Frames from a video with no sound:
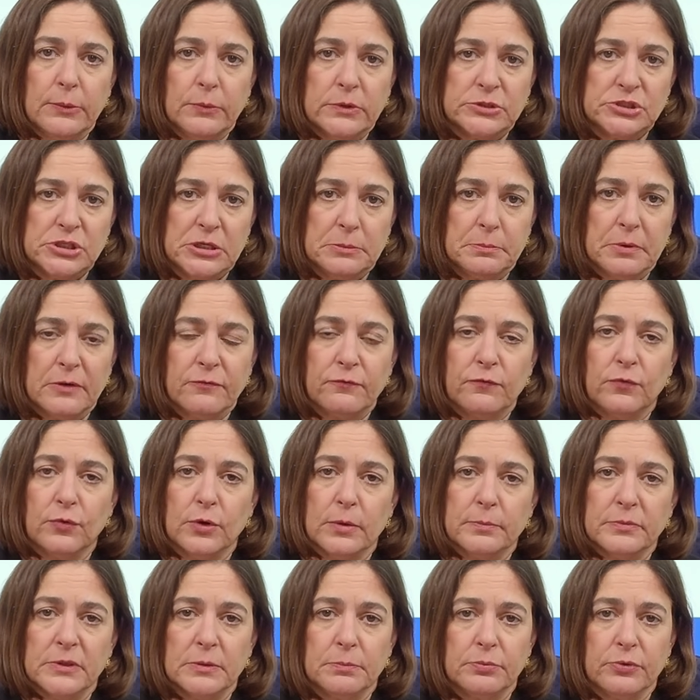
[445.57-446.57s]
which had been
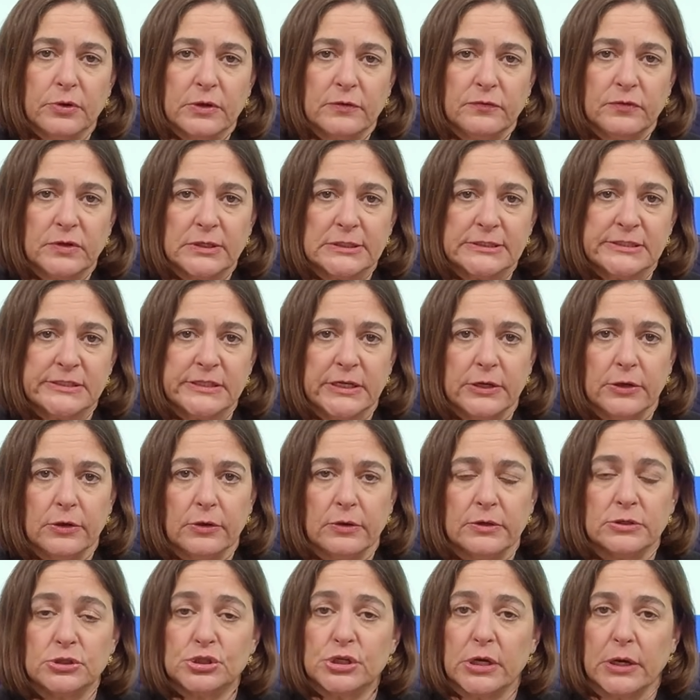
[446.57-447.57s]
formed the previous year
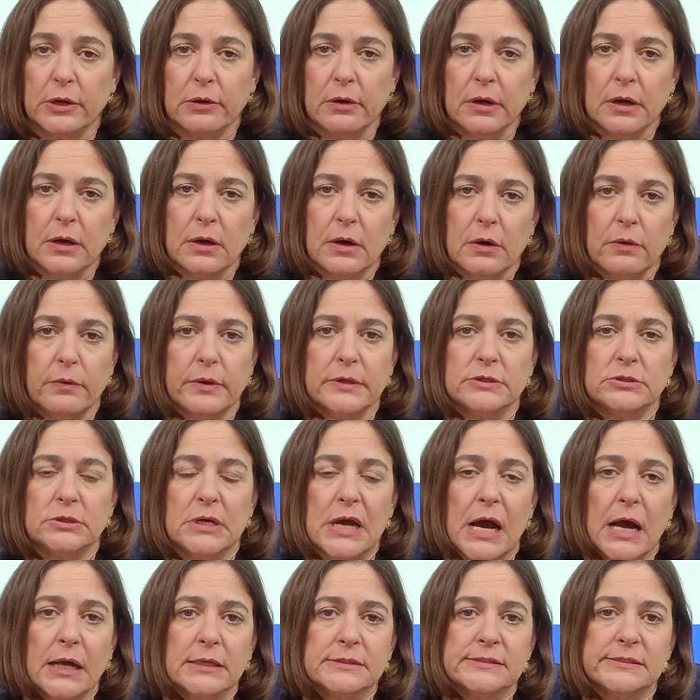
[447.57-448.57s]
in Jericho and
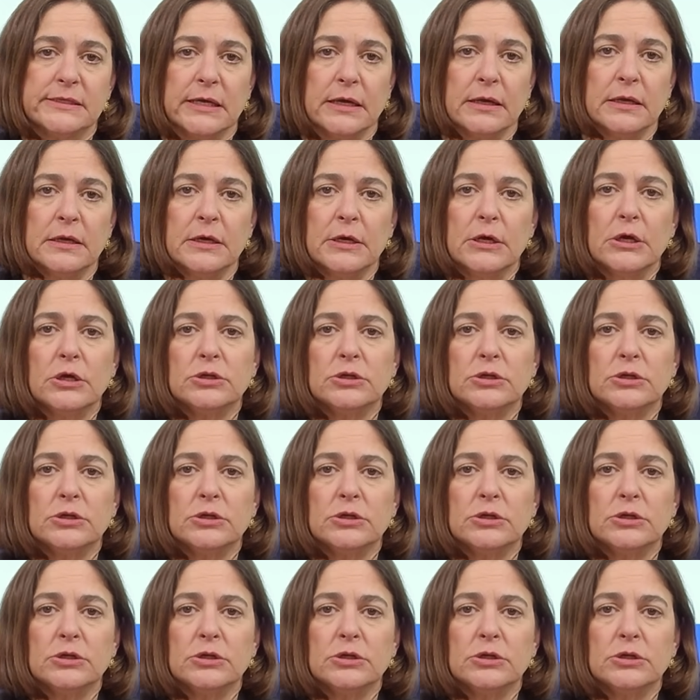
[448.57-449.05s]
Gaza,